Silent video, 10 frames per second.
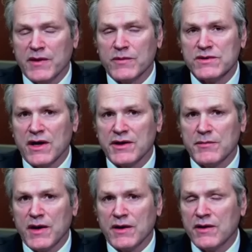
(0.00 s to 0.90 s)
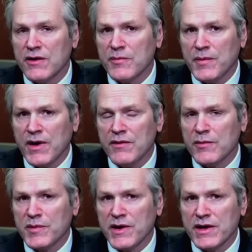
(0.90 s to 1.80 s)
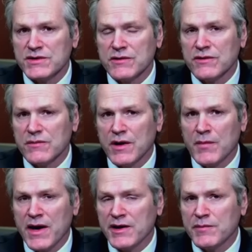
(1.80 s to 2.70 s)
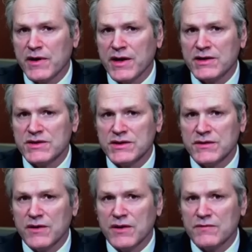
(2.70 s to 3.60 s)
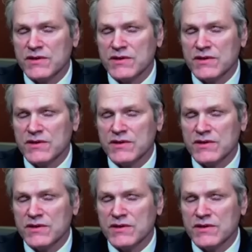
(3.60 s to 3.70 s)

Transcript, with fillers: we're talking about, and other other plays, other uh, mining plays, and uh,